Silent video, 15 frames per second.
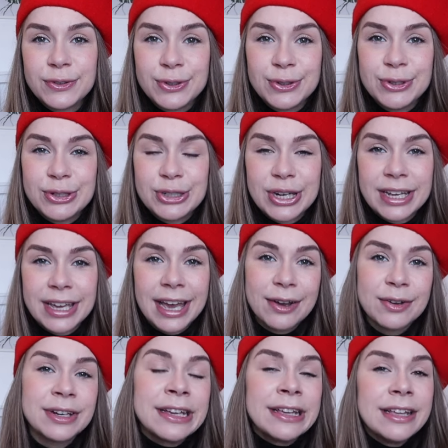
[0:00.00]
you to check
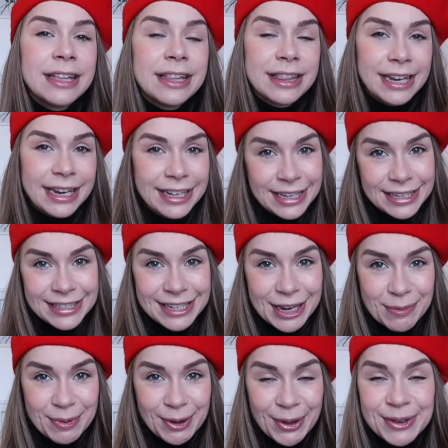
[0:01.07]
out. The link is
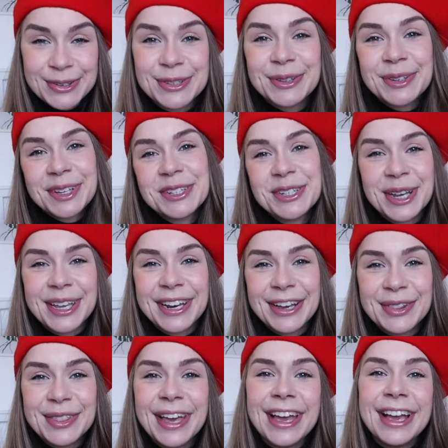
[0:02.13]
down below, so you can check it
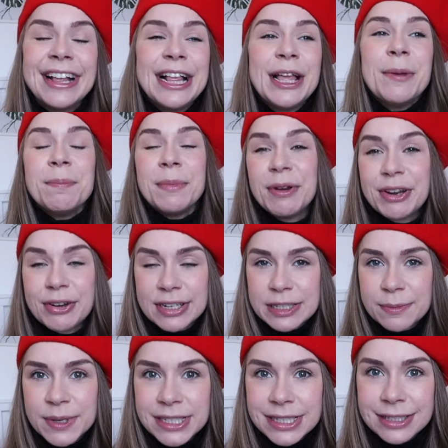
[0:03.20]
out there. Merry
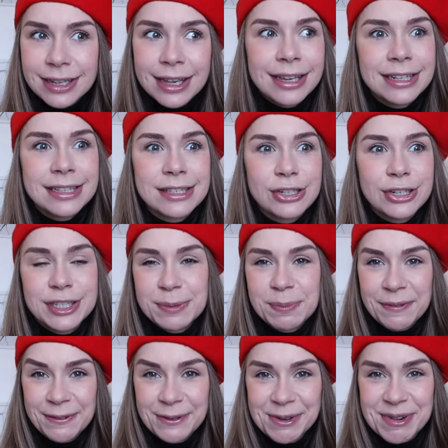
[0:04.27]
Christmas! It's just
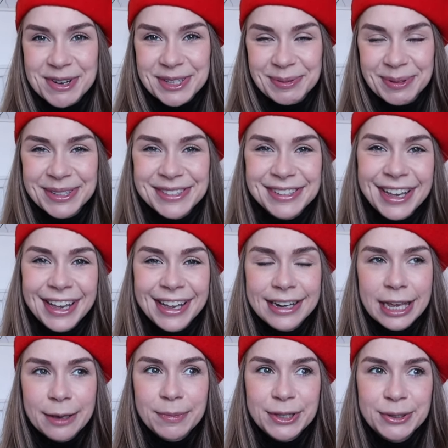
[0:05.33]
before Christmas,
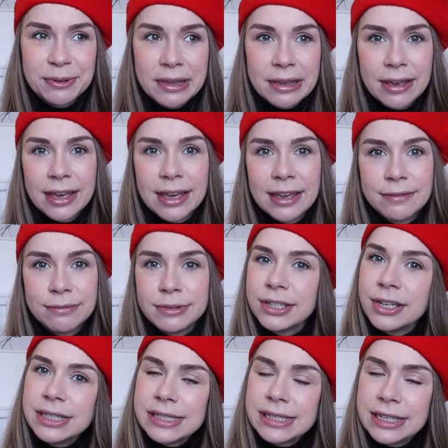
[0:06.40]
and Happy New Year if we
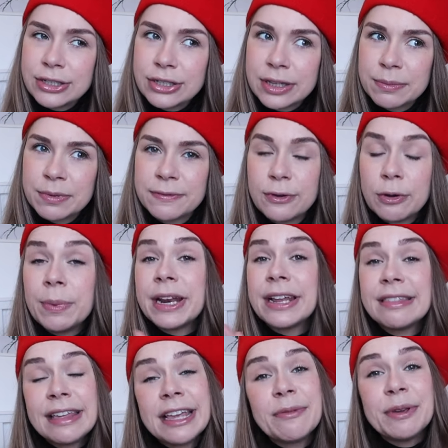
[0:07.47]
don't see each other before, but I
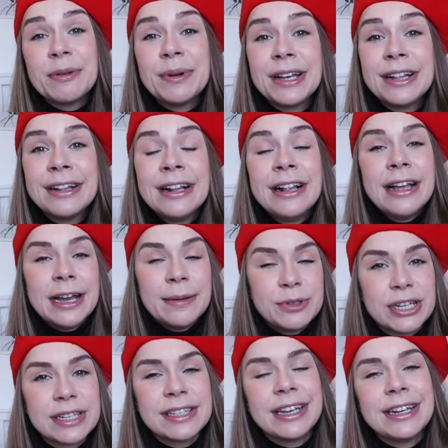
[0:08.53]
think we will. I'm
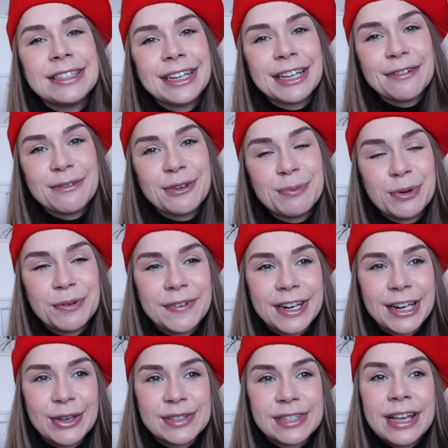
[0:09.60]
just editing a few more
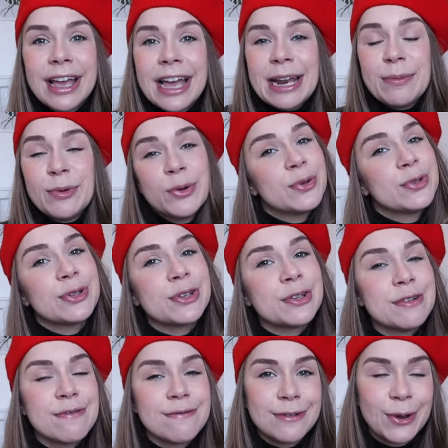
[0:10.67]
videos, and I'm also
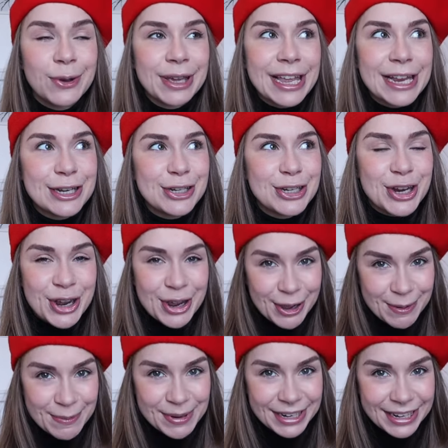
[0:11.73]
gonna vlog in
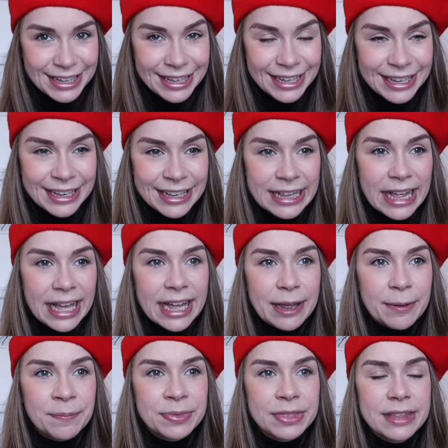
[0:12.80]
Germany.
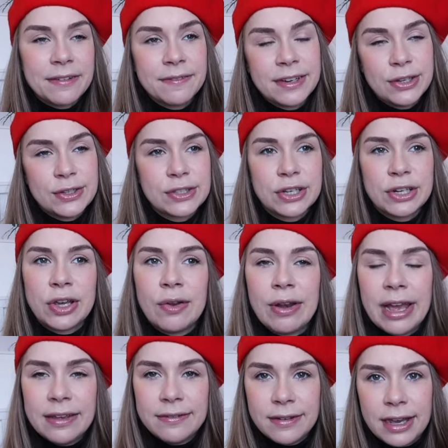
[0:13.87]
That video is gonna go
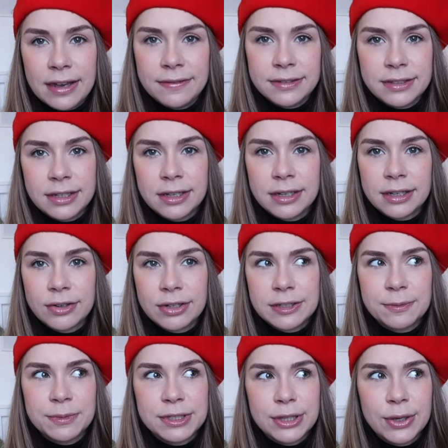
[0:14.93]
live after
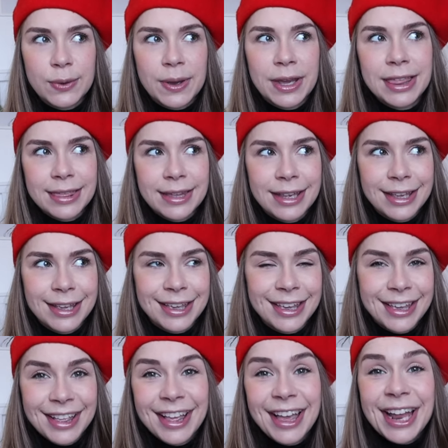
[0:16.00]
Christmas though, I think.
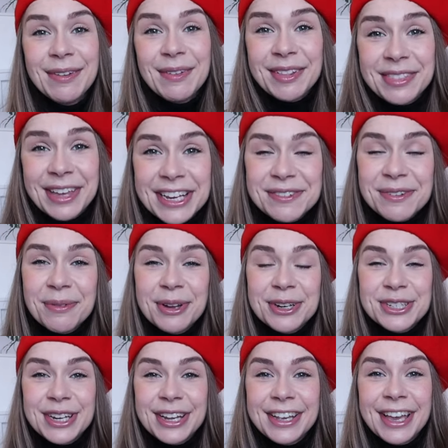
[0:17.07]
Anyway, thanks for
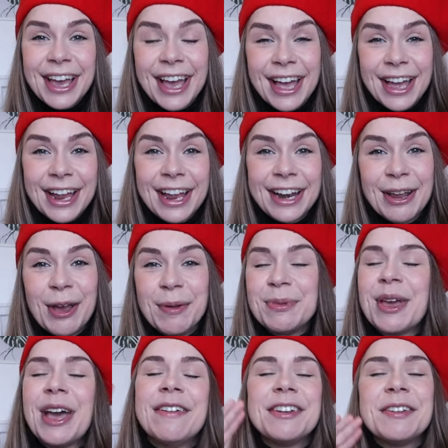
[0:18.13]
watching, and I hope
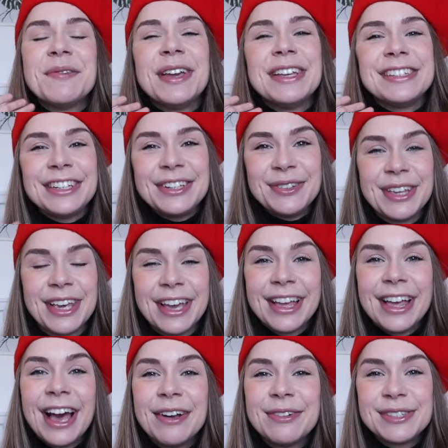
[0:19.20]
you have an amazing New Year.
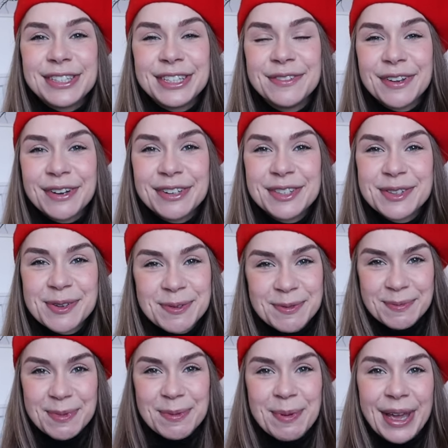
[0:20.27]
I will see you very soon.
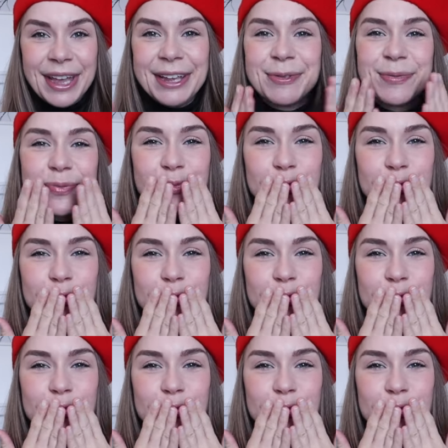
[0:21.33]
Bye-bye.